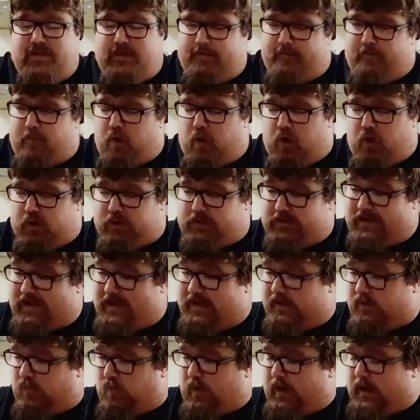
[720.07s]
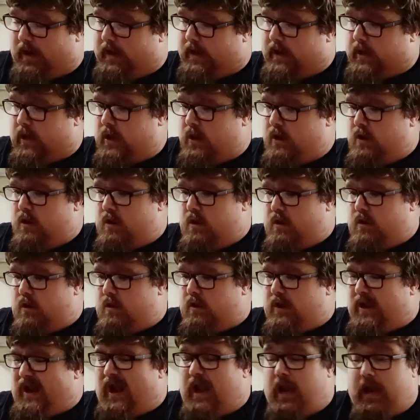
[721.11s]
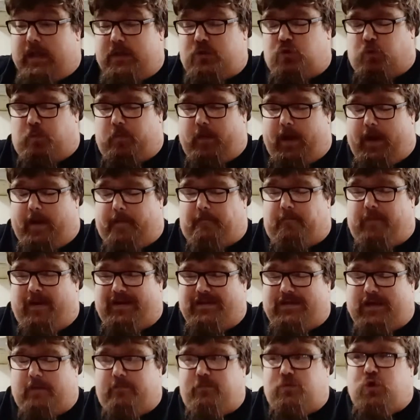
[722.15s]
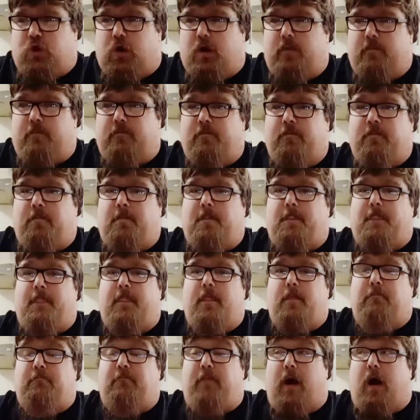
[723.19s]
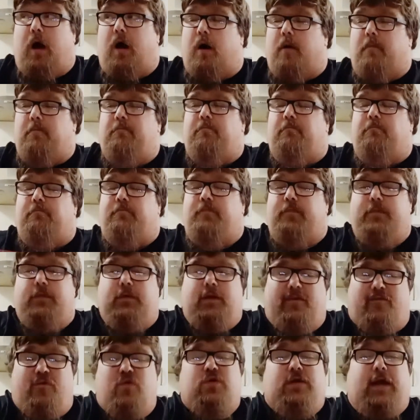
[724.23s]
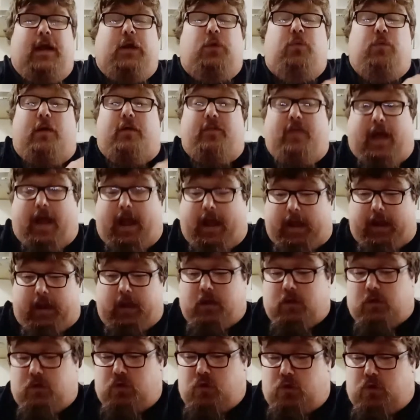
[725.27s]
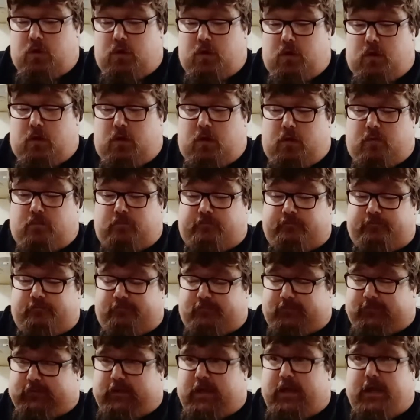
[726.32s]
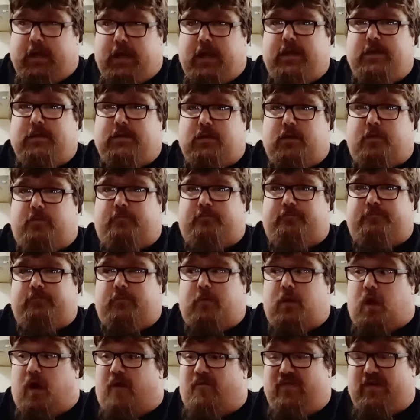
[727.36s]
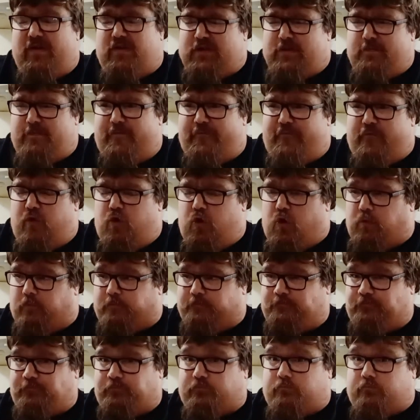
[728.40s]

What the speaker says: in the books, in a way, a little bit. But at the same time, but if you take away that, she's, I think I said before,